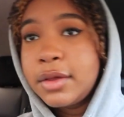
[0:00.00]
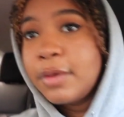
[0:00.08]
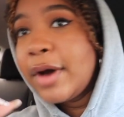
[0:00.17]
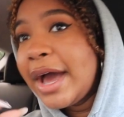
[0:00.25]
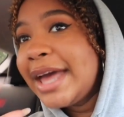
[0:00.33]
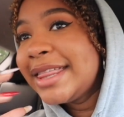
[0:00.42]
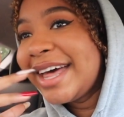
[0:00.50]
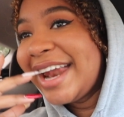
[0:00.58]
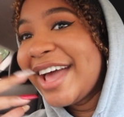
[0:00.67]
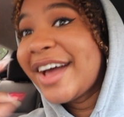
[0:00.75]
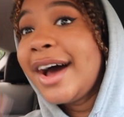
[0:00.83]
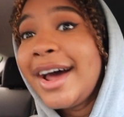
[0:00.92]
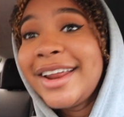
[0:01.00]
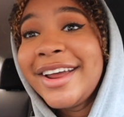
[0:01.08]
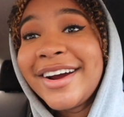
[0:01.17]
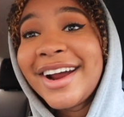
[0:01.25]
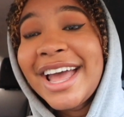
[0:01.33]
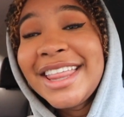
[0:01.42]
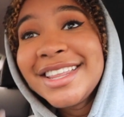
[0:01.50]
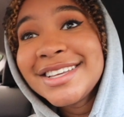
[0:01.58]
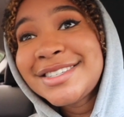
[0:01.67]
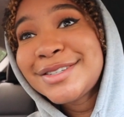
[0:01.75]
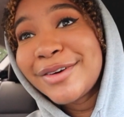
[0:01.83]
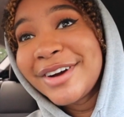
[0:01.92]
The way that I got here, and the
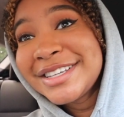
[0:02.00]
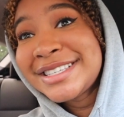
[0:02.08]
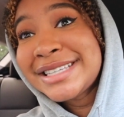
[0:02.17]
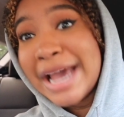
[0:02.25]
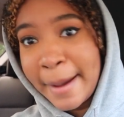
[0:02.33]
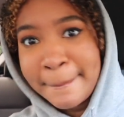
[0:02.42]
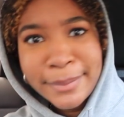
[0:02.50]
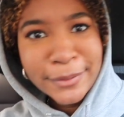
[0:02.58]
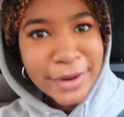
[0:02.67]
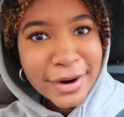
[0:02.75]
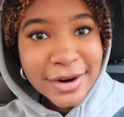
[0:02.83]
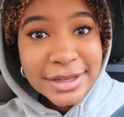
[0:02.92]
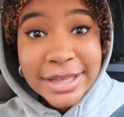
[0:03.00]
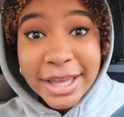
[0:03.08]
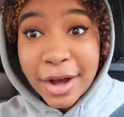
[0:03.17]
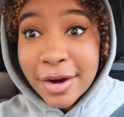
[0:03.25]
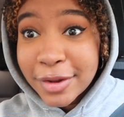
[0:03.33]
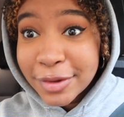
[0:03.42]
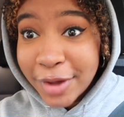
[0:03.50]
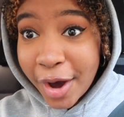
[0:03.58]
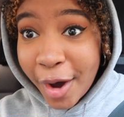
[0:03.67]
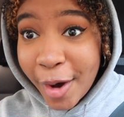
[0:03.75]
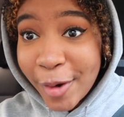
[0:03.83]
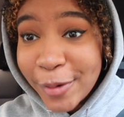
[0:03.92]
store is temporarily
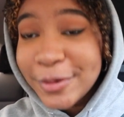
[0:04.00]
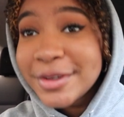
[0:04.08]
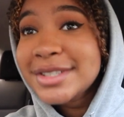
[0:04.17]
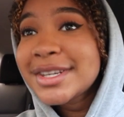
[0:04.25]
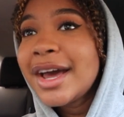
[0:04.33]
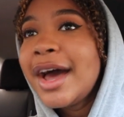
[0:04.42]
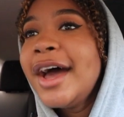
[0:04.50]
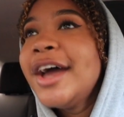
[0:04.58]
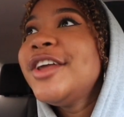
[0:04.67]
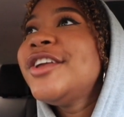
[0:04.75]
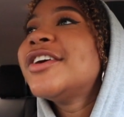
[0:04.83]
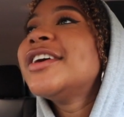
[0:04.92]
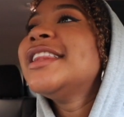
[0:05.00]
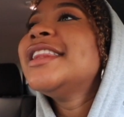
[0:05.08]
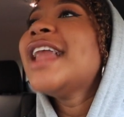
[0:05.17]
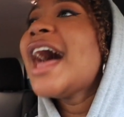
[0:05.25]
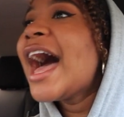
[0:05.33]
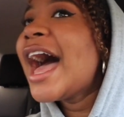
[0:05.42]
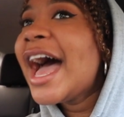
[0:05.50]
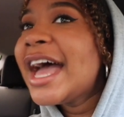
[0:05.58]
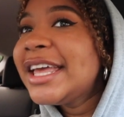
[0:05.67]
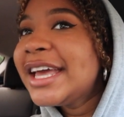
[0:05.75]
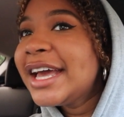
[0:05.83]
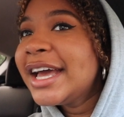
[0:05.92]
closed you're
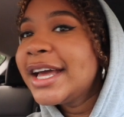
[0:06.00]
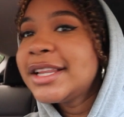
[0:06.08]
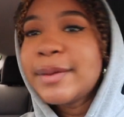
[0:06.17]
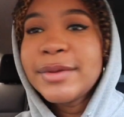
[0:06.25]
lying.